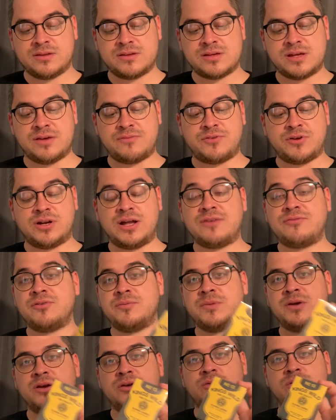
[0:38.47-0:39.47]
if you're not
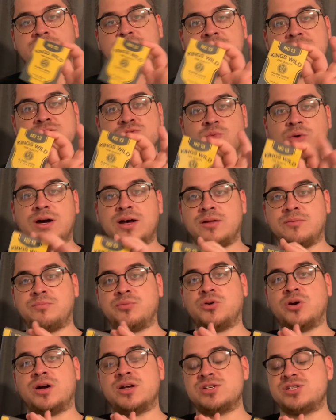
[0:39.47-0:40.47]
familiar with King's Wild
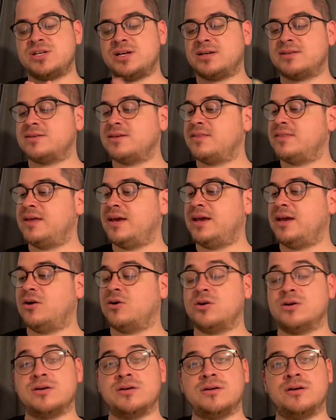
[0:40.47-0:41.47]
Project, they
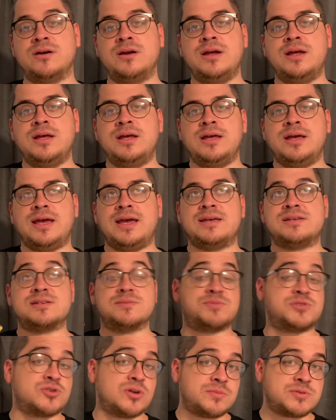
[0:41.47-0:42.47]
are a
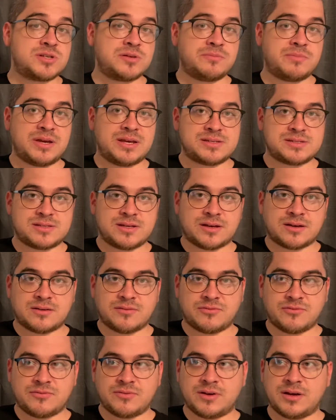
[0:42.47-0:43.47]
subscription-based deck
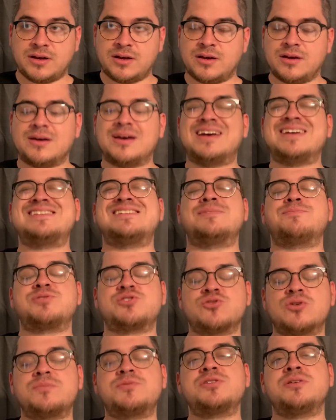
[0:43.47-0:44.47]
of uh, a
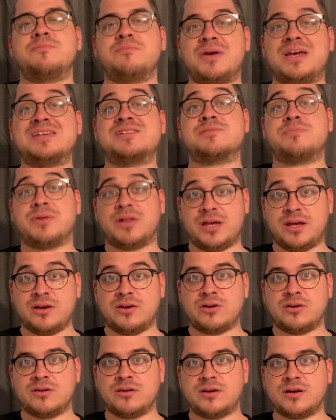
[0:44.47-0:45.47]
subscription-based playing
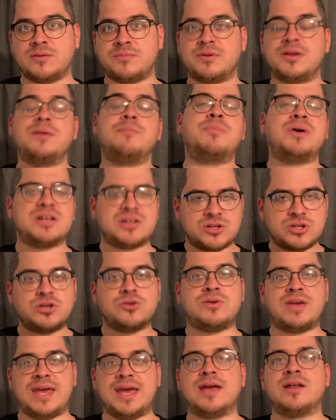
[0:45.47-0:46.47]
card company, but you
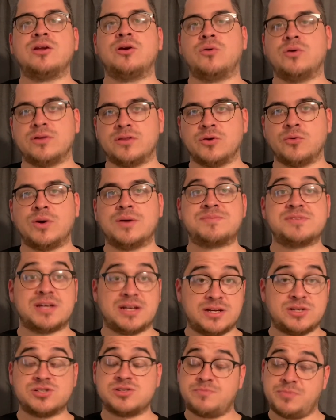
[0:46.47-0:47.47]
can go on their website
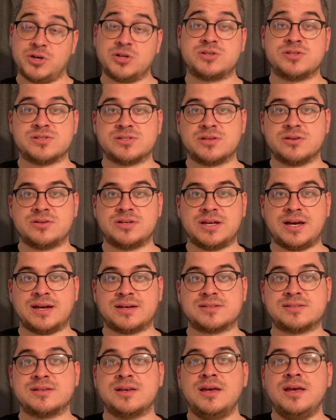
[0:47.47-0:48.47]
and just purchase their
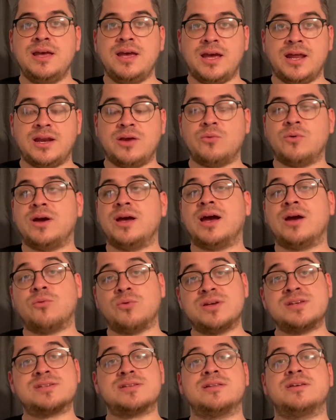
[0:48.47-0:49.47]
decks anyway. I
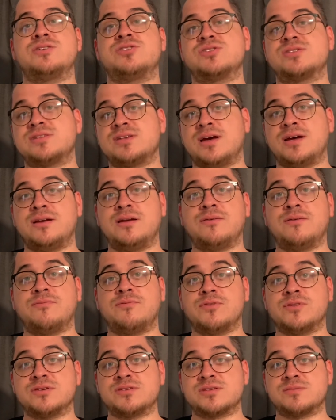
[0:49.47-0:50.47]
recently just signed up for
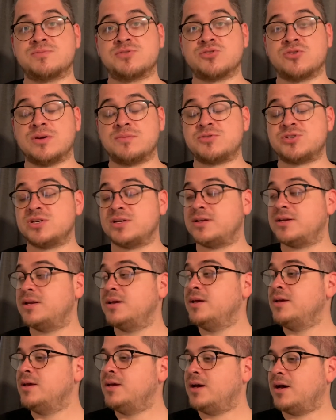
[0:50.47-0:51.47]
the subscription,
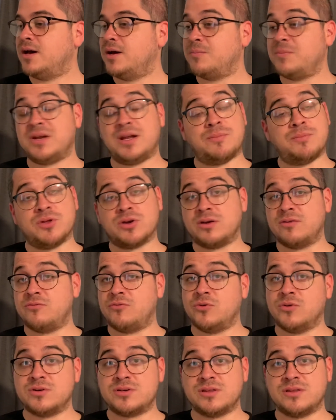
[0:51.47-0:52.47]
um, and I'm looking
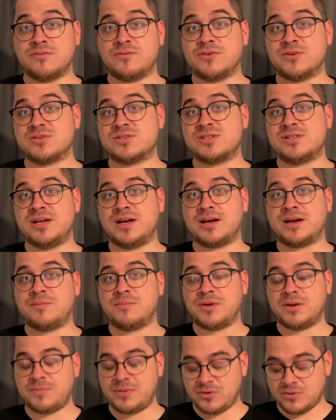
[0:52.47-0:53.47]
forward to the first deck I'm
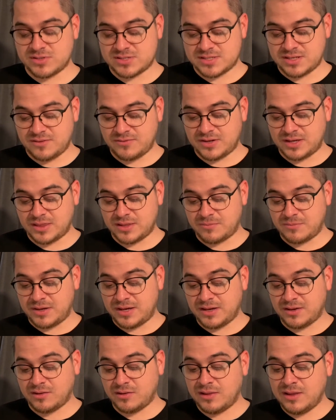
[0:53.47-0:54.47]
going to be receiving in the
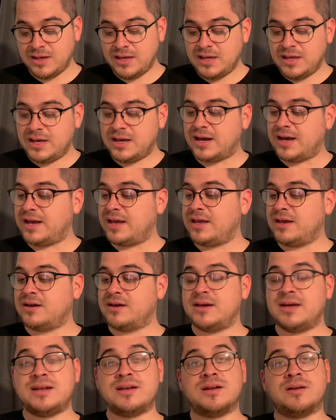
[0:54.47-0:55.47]
mail. I uh,
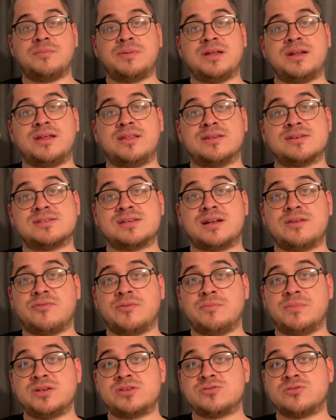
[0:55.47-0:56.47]
ended up getting this out of a
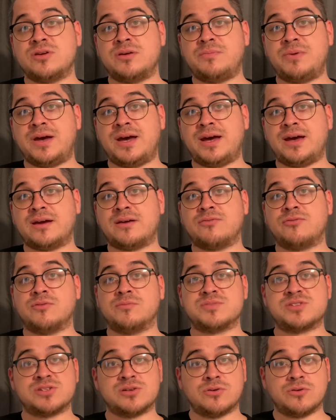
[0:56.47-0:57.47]
mystery pack from
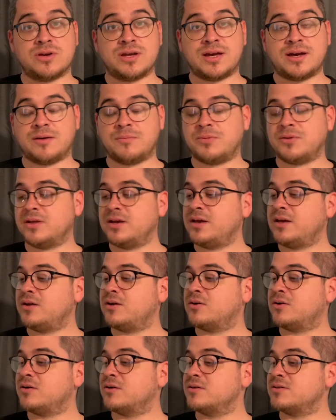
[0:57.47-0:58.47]
SoCal Playing
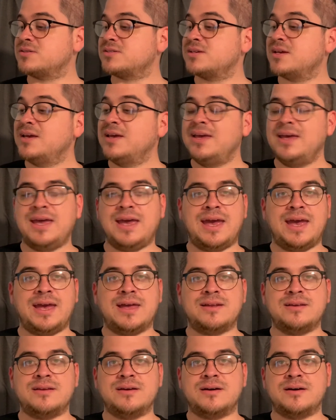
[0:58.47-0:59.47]
Cards,
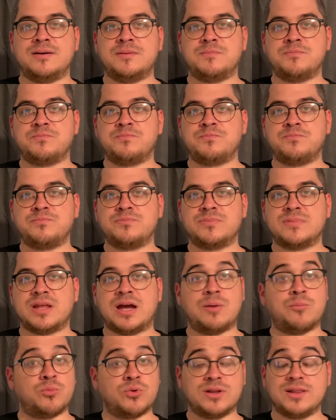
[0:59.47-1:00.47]
and um,
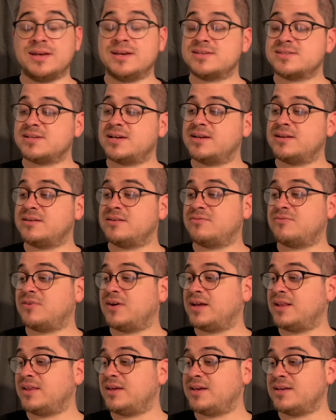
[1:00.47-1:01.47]
I'm really excited to
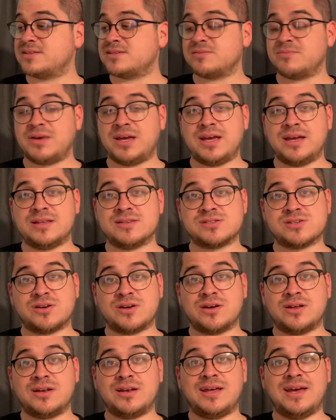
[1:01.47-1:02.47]
finally get some hands
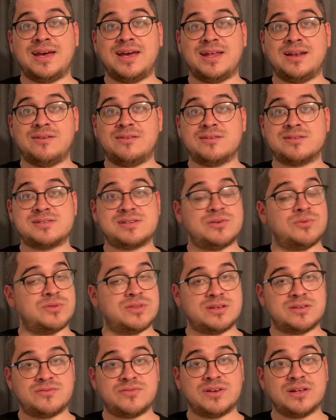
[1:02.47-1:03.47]
on and see what
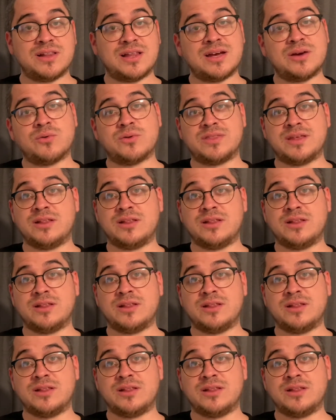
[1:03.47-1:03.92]
these feel like, what they